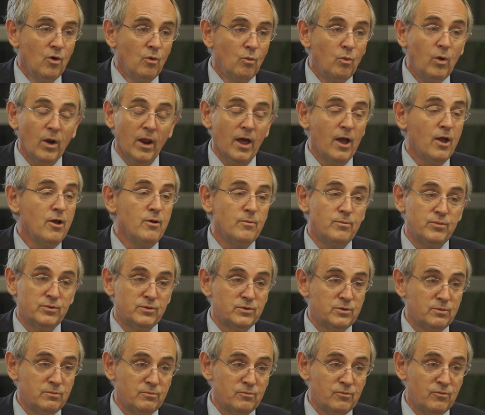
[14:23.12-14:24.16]
Well, I hope
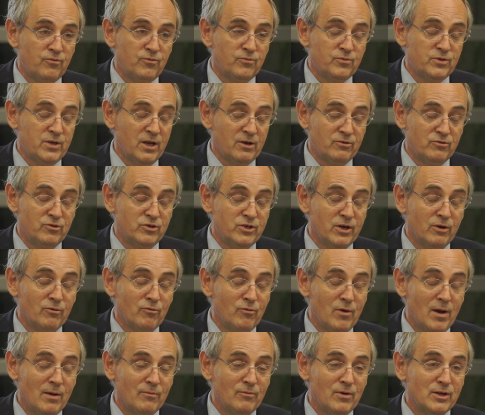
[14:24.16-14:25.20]
Secretary
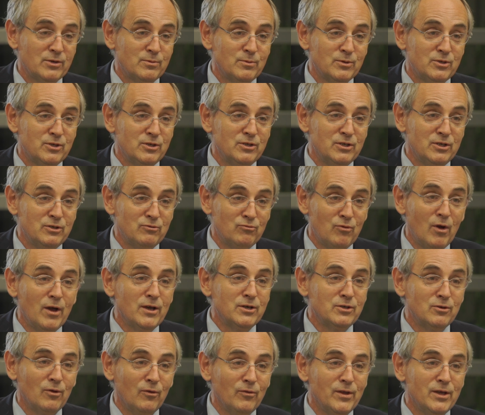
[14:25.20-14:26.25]
General Rasmussen is
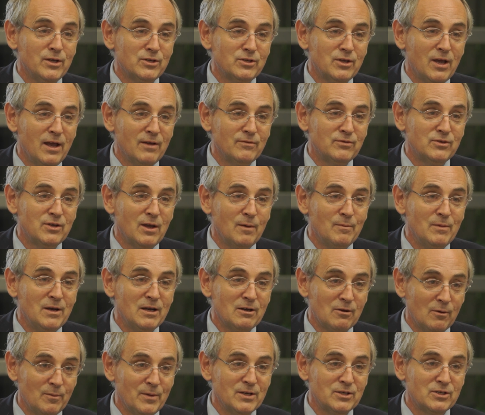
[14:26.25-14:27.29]
right on this. I have to say I'm a
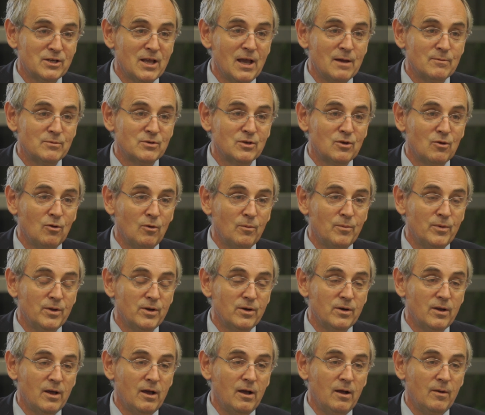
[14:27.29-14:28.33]
little bit sceptical, but
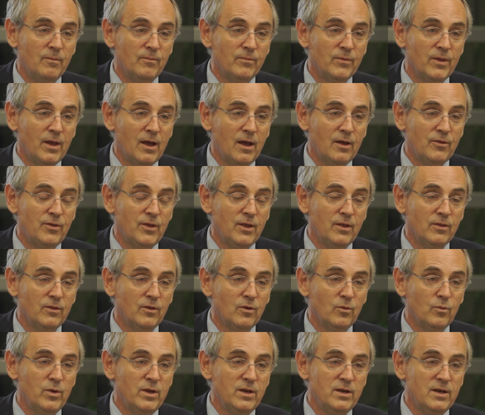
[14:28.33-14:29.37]
I think
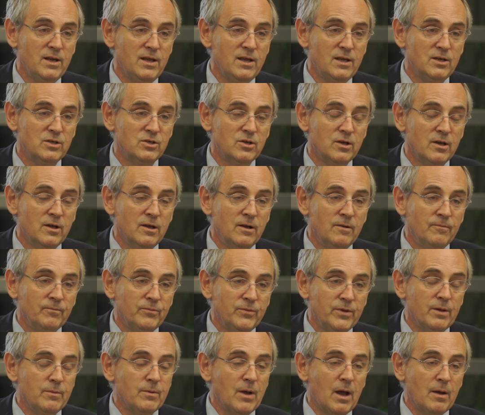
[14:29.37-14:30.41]
that we need,
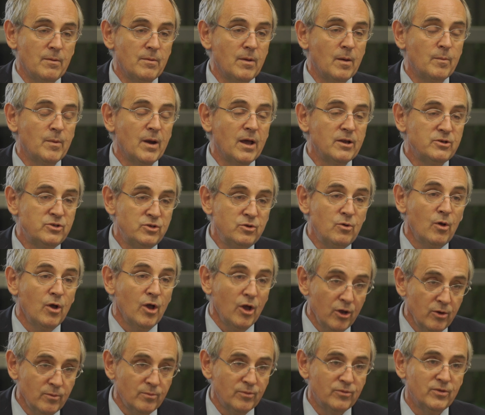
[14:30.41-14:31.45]
I do
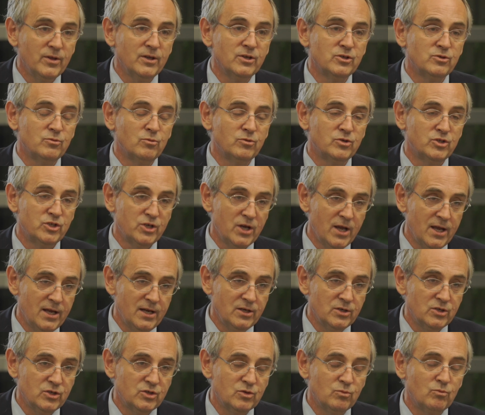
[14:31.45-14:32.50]
hope things will
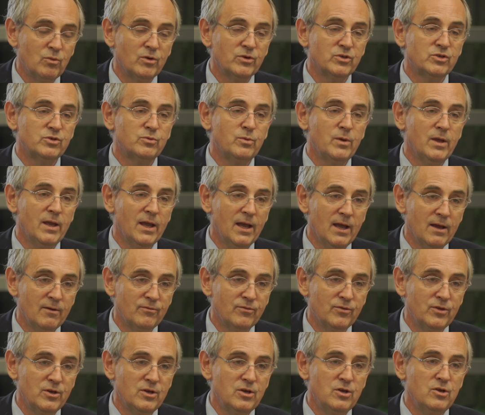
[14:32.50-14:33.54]
change once we
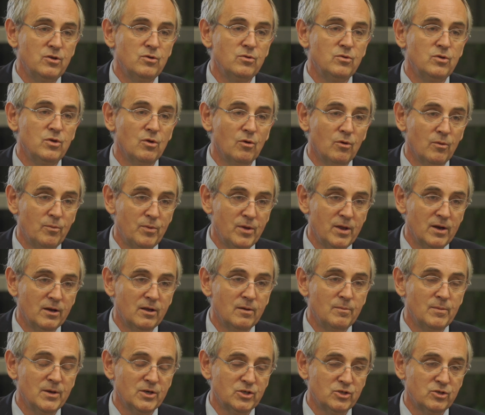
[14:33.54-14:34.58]
have the new European
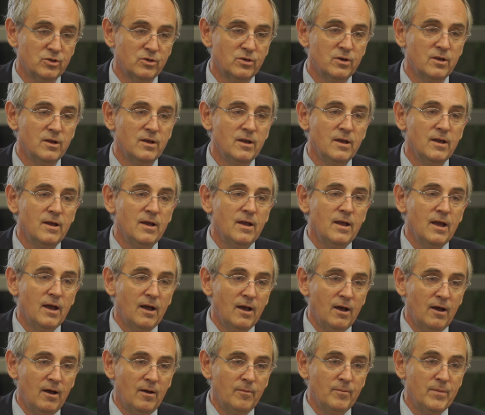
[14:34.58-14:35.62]
Commission
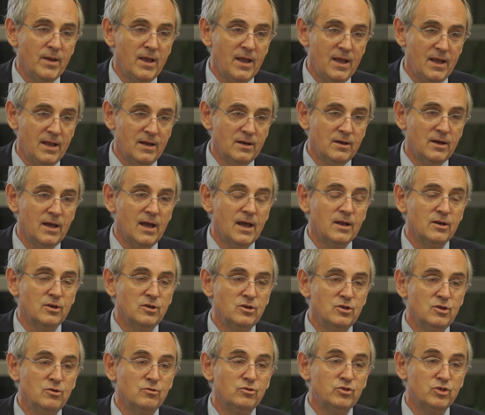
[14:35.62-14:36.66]
in, and a
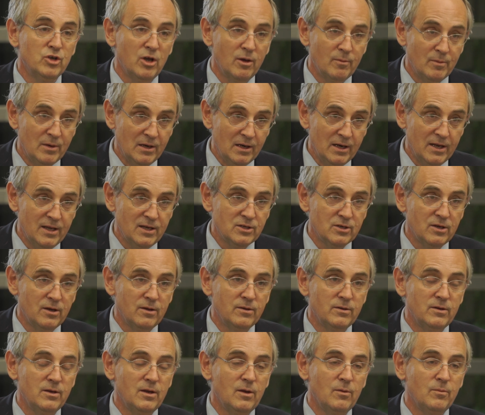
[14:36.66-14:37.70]
new German
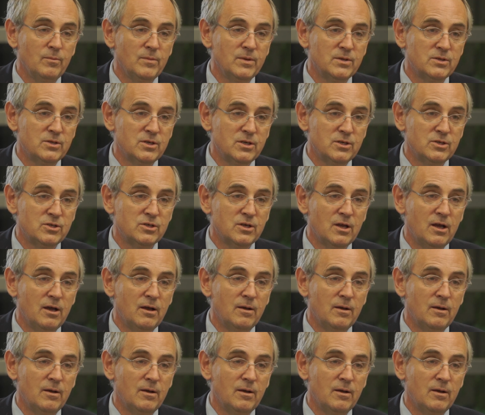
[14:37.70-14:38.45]
leader, Mrs.